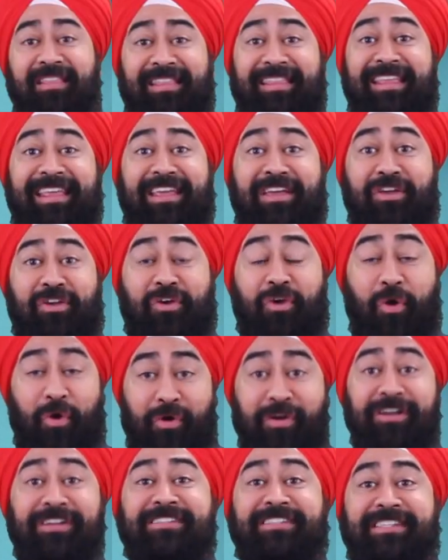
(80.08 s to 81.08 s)
the
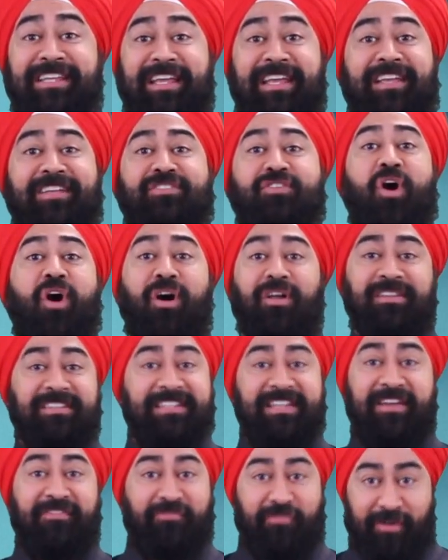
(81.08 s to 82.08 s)
currency is all
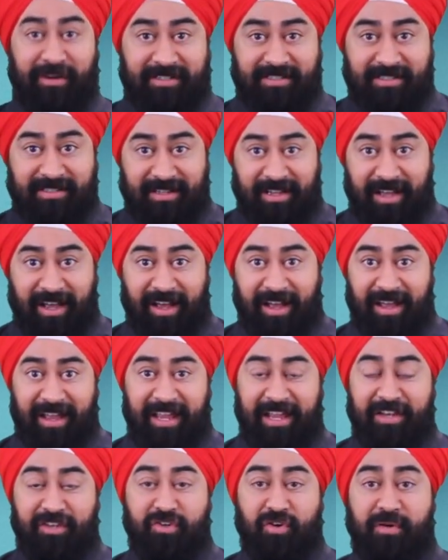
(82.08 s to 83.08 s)
different
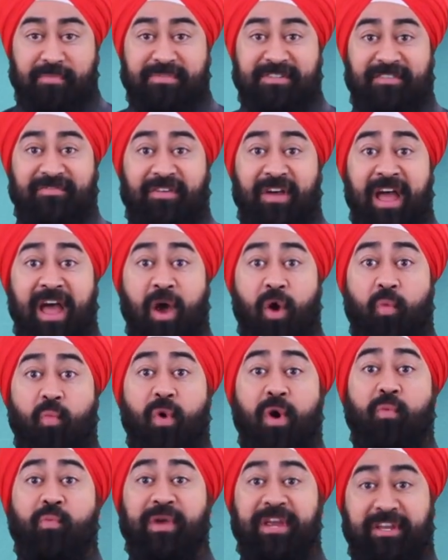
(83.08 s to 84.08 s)
in terms of
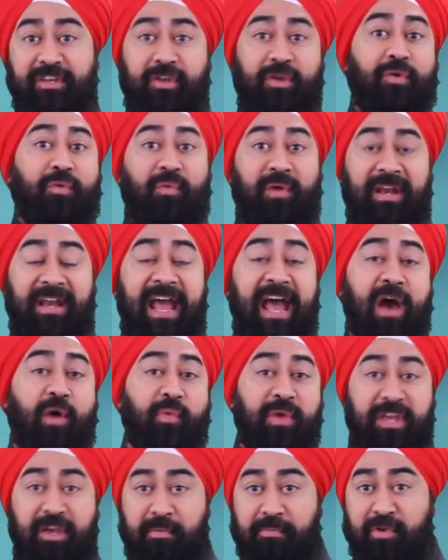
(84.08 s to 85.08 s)
what we do and how
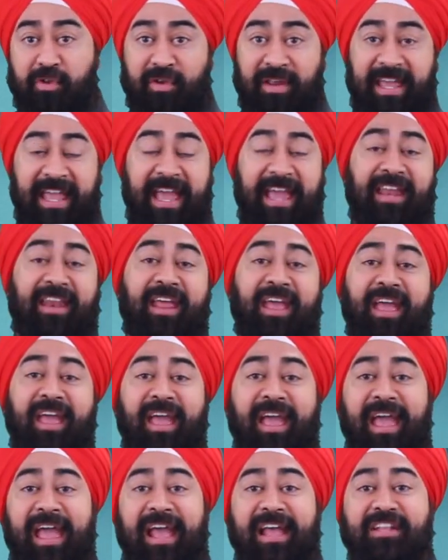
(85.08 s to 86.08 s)
we communicate.
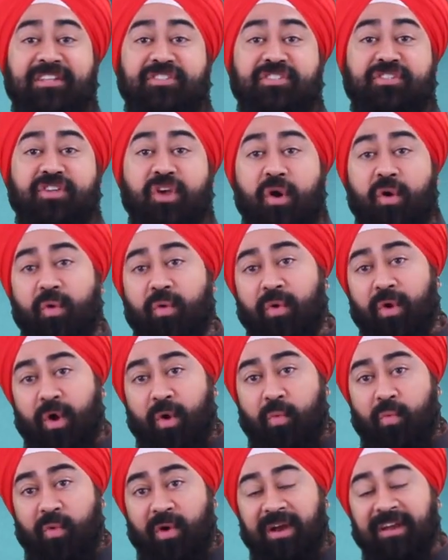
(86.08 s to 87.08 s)
And so
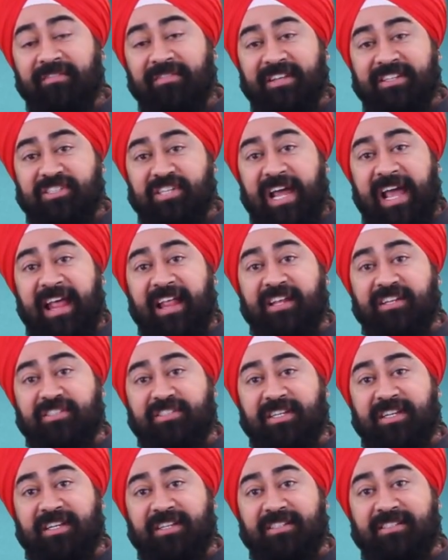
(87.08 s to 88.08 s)
one of the
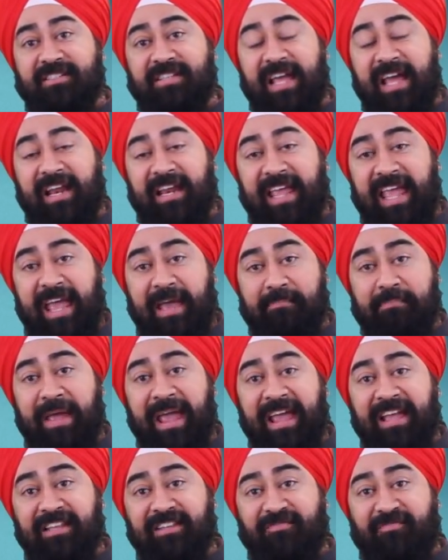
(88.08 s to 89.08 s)
challenges that
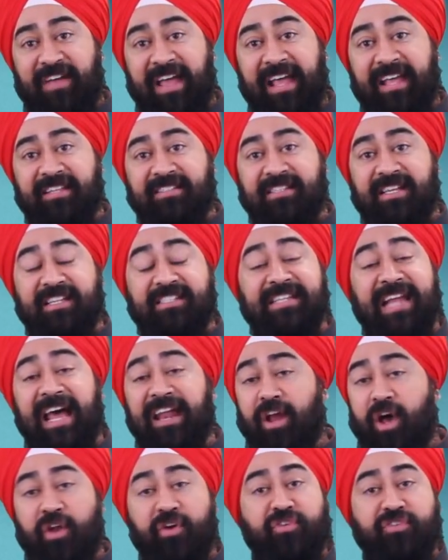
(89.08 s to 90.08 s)
campaigns face is
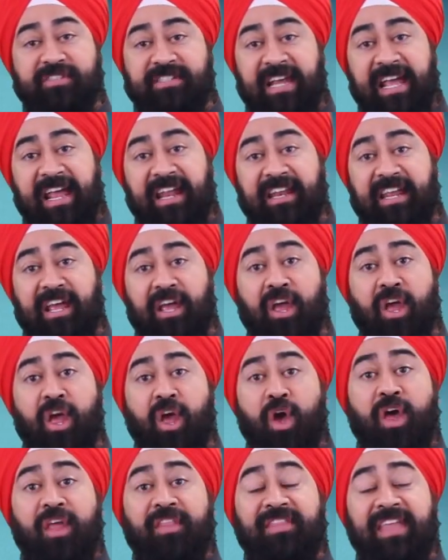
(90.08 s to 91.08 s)
not understanding
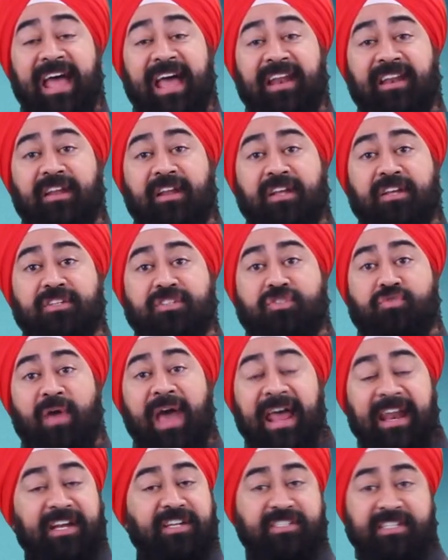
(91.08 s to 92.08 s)
that
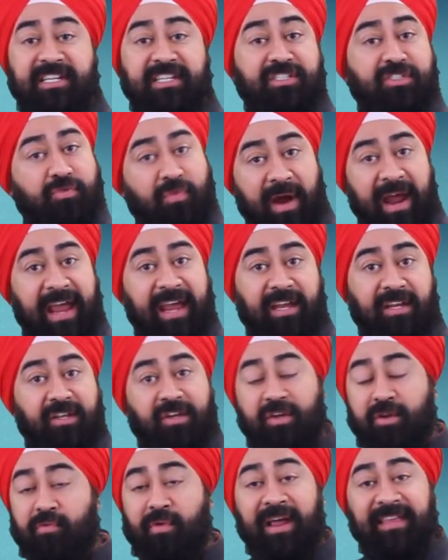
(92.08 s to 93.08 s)
strategy is great.
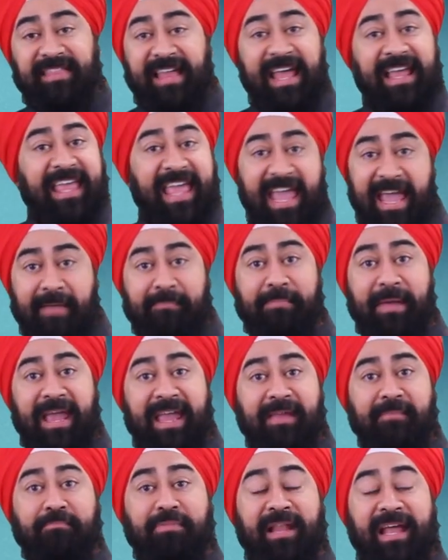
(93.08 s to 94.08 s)
You can write that
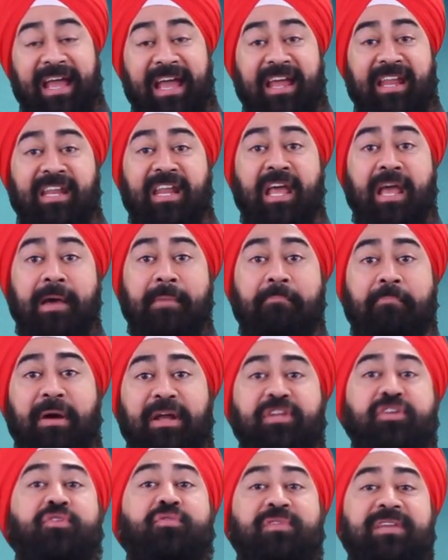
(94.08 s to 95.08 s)
campaign plan,
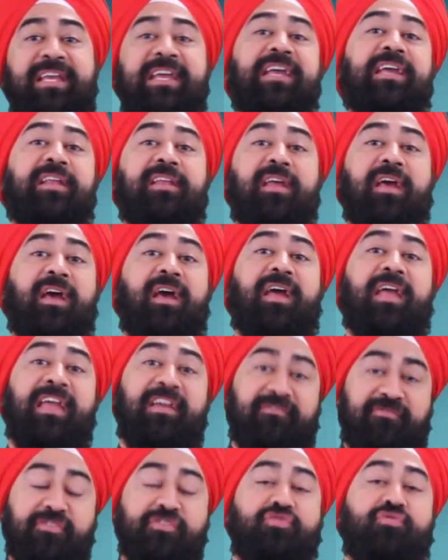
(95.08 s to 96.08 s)
but you need
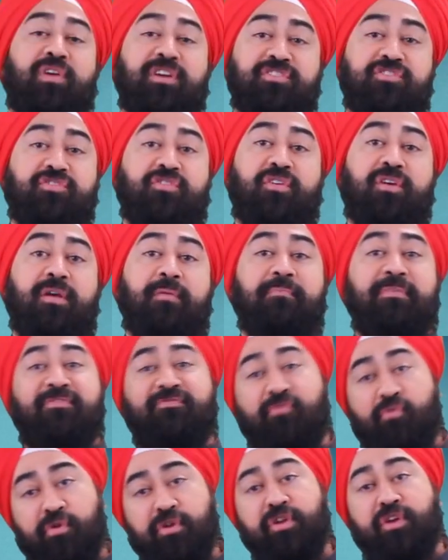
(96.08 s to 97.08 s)
infrastructure
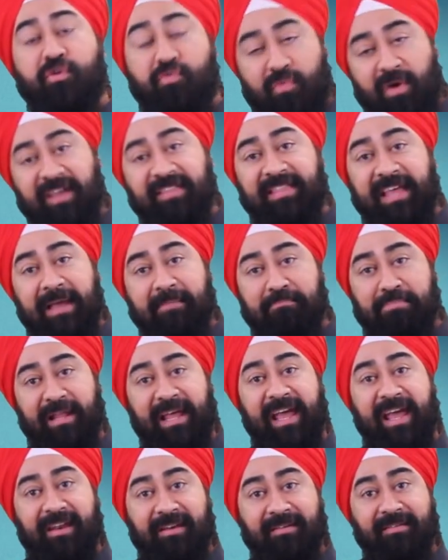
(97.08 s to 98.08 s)
before you can write that
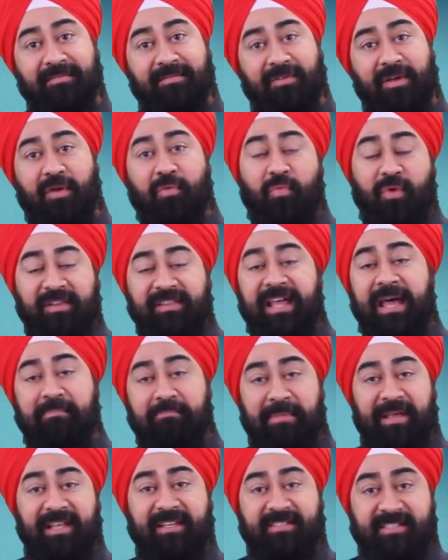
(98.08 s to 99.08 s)
plan. And what
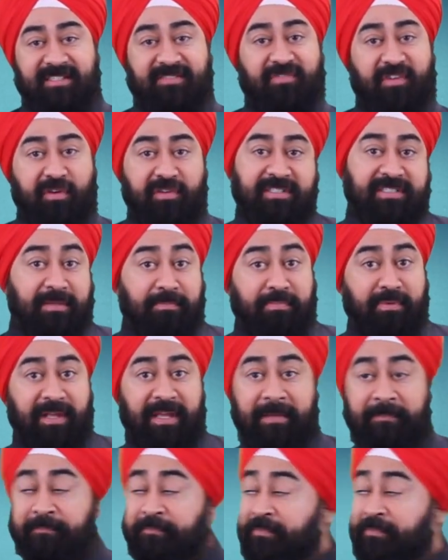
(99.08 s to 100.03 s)
that means is very simple,